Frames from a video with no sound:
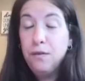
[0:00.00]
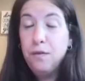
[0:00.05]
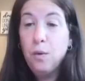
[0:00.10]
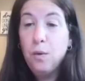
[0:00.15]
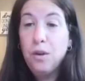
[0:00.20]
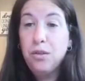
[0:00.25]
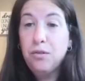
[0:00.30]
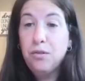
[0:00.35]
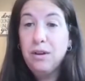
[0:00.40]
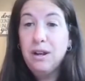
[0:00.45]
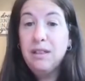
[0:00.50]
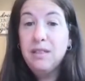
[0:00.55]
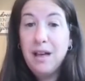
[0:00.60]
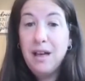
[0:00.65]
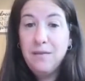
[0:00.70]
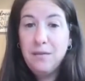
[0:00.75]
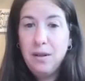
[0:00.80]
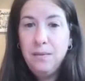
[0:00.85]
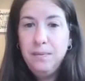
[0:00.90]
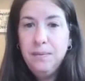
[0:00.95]
4th grade
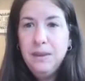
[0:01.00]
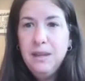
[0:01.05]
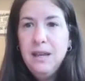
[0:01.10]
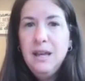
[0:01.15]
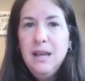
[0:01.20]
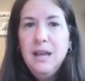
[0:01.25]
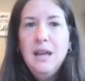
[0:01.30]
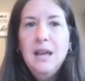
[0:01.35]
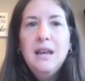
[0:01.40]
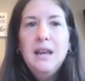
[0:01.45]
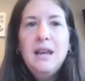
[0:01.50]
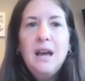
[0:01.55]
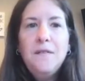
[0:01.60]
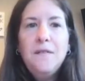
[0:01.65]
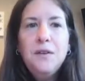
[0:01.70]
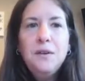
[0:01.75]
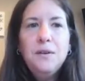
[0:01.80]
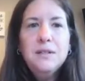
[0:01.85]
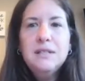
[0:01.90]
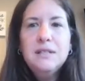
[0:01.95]
level. Now, if
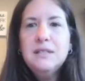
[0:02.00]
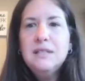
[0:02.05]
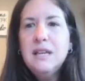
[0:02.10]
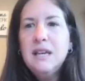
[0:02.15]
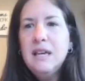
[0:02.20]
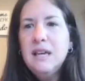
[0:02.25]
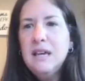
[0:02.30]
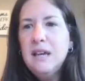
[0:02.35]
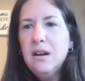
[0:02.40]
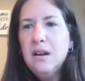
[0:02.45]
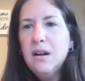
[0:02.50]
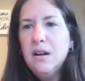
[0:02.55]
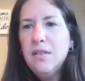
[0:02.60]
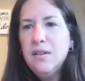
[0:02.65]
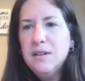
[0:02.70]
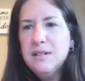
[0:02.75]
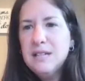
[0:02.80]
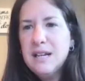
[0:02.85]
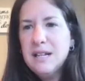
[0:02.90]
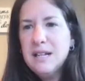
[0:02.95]
you'll see here,
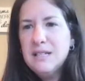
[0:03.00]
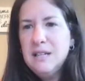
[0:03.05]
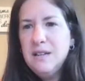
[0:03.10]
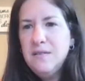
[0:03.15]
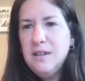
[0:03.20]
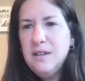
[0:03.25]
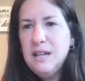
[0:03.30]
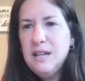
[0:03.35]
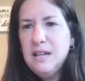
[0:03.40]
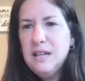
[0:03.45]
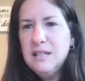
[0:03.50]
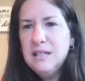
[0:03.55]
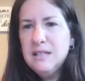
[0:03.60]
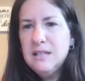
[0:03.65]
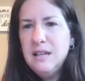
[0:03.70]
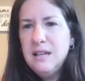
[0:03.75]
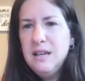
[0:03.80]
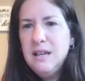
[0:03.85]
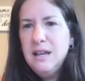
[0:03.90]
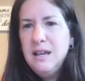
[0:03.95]
there's activities
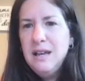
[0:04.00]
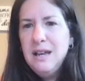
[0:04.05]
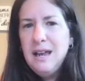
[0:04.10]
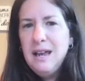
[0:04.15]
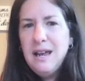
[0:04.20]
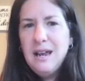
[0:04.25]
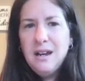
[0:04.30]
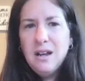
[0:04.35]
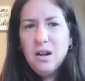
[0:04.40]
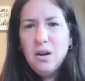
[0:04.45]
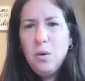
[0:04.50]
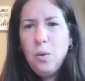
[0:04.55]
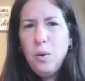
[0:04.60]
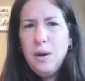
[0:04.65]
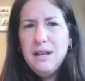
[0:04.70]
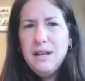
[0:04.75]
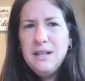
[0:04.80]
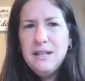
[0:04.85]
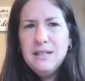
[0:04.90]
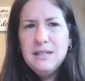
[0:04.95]
and a
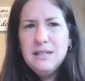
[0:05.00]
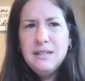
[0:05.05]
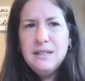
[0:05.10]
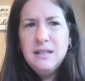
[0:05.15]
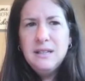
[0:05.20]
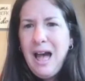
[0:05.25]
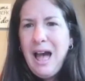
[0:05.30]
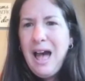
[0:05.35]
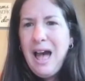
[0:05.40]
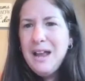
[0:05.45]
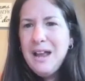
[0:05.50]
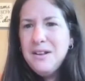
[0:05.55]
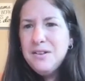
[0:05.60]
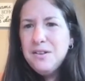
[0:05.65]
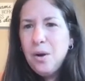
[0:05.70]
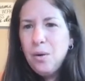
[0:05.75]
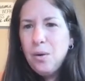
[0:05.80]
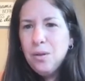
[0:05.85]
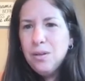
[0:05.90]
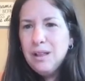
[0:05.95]
quiz. I
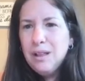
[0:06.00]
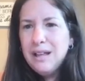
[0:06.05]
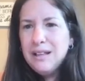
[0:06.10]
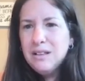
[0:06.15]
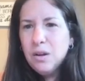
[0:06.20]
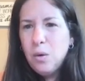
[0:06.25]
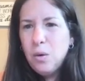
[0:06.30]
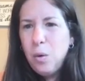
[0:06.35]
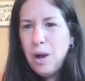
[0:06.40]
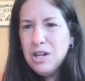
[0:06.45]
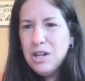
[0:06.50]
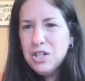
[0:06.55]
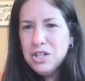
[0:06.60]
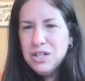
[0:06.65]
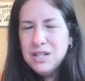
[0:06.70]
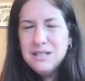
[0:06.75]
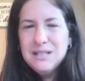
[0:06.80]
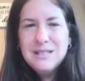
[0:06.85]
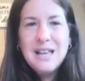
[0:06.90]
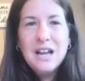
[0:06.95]
don't like the
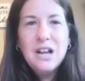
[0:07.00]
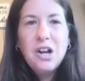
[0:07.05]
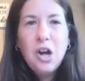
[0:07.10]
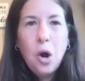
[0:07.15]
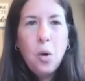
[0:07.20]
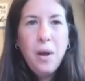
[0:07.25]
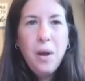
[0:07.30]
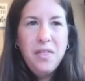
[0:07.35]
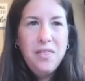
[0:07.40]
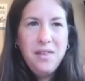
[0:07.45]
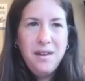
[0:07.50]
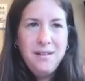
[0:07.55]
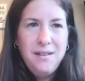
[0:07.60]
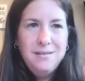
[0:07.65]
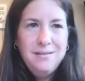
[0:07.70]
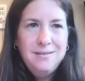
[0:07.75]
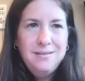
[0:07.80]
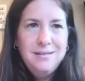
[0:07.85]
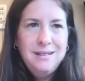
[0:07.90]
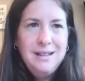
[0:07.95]
questions that go with it.
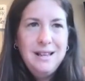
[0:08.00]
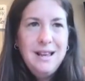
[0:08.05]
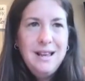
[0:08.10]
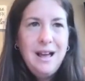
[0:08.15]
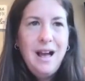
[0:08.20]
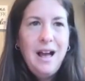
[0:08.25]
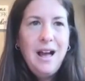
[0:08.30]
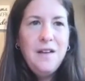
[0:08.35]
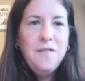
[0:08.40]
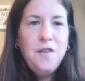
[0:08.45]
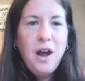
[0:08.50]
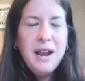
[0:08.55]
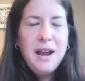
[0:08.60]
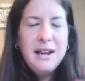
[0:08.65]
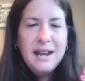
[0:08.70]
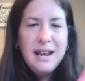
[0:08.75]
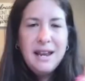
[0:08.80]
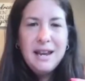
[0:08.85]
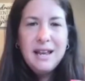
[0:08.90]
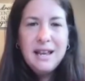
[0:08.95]
I
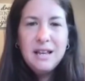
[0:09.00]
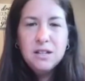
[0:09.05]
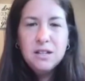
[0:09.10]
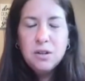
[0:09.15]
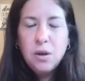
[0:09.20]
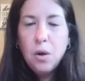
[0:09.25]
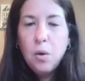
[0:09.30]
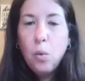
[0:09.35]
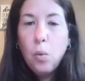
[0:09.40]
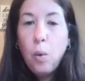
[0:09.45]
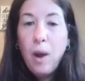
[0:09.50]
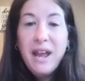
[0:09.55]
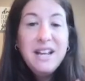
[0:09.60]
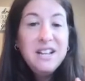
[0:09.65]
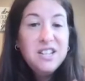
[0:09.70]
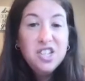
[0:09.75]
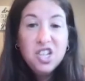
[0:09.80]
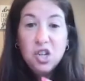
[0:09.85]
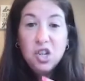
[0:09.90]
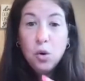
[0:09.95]
find it is way
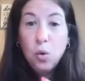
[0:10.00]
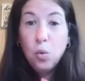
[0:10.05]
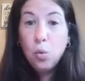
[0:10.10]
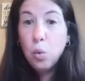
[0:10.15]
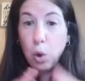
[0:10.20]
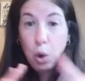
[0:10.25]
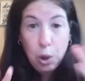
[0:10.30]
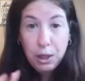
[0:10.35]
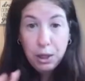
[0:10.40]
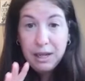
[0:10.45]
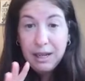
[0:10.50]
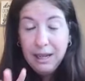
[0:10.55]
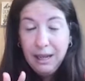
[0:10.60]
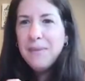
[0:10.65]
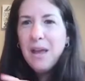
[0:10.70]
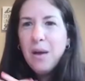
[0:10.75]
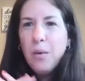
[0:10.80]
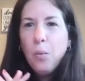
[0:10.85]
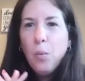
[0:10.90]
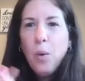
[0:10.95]
too wordy
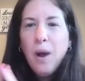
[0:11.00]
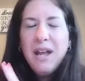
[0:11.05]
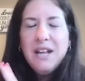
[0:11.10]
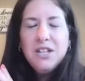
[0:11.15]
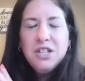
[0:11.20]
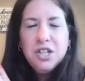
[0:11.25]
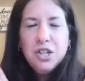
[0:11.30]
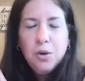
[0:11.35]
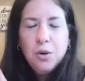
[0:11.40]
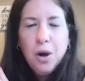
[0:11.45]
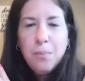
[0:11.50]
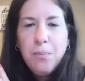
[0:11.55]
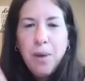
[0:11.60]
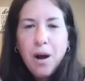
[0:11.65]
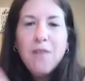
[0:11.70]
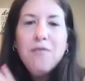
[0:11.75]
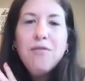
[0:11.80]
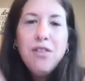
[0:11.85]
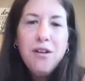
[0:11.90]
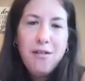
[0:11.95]
and way too
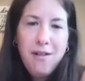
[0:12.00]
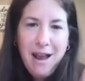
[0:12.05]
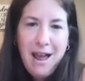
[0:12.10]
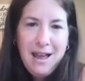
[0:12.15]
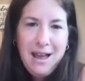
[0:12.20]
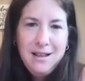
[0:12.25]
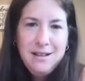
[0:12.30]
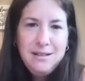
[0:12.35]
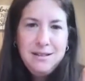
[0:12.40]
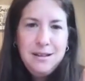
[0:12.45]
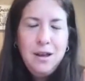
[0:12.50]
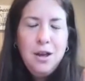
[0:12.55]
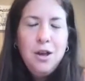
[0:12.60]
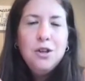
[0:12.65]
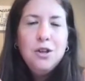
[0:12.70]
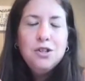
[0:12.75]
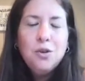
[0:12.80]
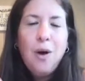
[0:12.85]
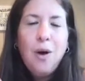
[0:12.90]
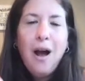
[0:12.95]
above their heads.
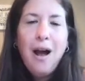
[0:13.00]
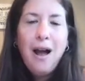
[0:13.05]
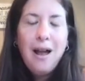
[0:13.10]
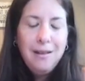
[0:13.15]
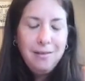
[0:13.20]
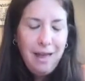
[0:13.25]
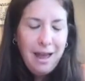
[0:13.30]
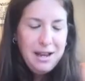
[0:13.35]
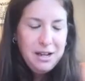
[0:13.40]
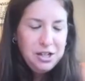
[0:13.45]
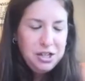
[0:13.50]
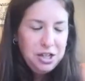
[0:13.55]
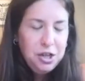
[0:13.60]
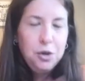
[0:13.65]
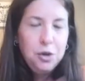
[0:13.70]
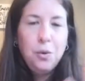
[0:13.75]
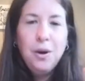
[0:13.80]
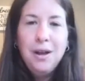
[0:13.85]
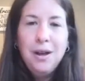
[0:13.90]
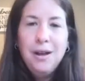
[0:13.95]
So I like
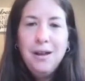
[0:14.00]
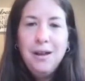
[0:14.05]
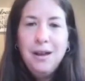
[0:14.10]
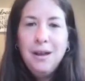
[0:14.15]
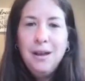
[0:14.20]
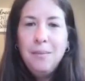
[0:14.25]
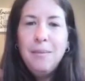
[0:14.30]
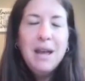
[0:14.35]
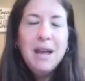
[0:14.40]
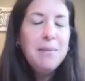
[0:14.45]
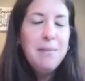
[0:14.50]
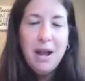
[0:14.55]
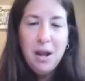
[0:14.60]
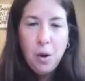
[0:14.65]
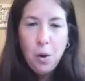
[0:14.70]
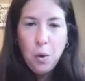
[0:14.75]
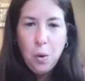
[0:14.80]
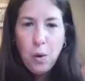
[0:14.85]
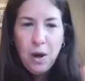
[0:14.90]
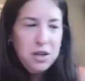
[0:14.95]
to make my
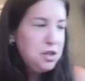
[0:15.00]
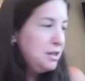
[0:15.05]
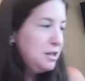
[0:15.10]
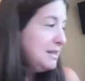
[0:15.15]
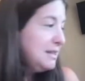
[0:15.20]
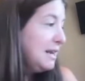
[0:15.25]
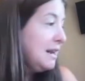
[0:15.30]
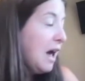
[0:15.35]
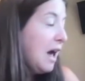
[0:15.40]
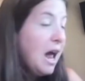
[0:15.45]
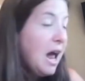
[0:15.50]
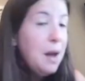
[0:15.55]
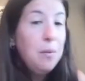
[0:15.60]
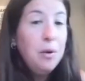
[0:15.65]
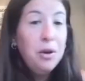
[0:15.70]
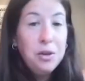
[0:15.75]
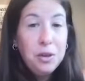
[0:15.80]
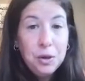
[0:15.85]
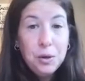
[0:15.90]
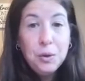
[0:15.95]
own questions, and I
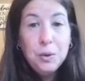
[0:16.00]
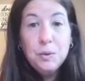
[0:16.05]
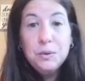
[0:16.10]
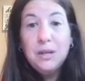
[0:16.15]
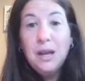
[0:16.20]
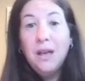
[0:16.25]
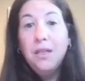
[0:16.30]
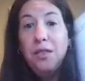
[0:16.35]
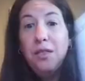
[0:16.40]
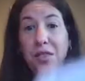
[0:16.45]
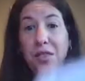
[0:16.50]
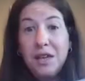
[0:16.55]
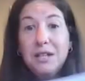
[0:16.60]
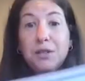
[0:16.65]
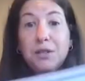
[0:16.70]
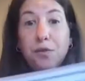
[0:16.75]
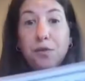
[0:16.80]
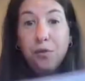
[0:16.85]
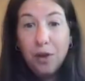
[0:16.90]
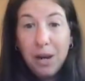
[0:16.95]
will use
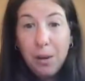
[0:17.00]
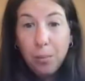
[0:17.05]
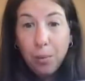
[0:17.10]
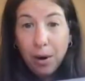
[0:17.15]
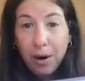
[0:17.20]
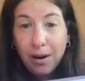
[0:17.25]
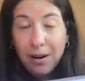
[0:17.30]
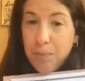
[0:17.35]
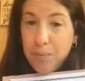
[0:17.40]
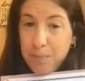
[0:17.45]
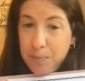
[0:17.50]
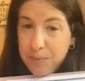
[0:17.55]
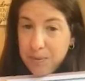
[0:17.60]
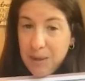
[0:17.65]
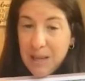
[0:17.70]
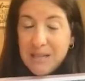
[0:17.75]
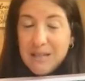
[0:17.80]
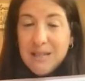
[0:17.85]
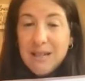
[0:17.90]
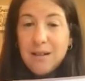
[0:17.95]
this framework,
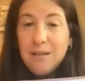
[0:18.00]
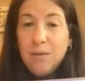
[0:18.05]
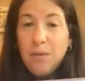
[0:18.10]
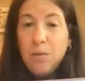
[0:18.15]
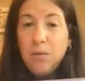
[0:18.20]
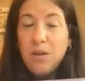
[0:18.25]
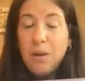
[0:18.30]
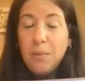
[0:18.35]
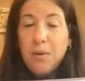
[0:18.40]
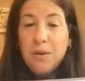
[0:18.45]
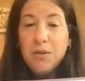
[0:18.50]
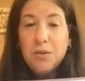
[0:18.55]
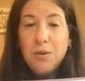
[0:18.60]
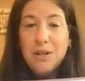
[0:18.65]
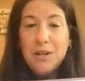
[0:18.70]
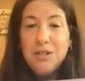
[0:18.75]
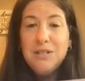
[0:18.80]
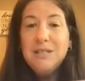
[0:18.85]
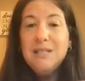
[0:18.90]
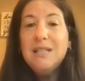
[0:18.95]
basic WH
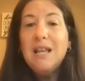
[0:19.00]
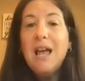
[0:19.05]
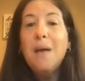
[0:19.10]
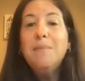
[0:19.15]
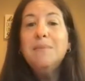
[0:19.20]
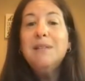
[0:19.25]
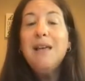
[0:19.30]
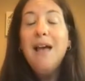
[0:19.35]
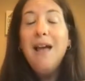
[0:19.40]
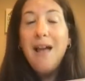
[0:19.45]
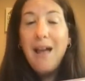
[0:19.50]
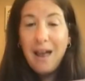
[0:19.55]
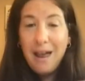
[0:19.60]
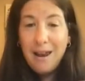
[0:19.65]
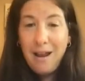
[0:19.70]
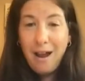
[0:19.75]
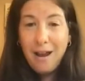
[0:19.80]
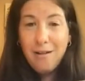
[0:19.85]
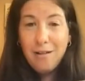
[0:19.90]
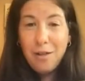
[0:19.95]
question stems and
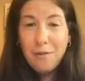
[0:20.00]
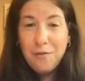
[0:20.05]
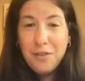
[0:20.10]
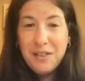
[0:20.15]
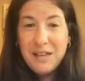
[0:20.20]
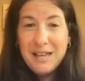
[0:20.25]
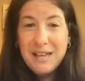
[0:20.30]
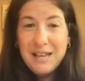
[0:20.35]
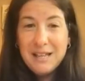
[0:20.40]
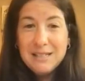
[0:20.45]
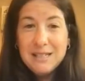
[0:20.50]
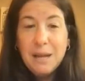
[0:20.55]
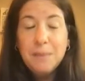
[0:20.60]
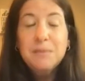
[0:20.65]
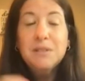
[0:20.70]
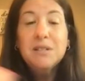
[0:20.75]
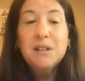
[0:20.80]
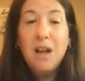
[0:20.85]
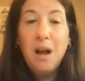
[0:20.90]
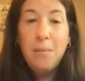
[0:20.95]
higher level thinking
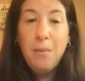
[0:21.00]
stems, to come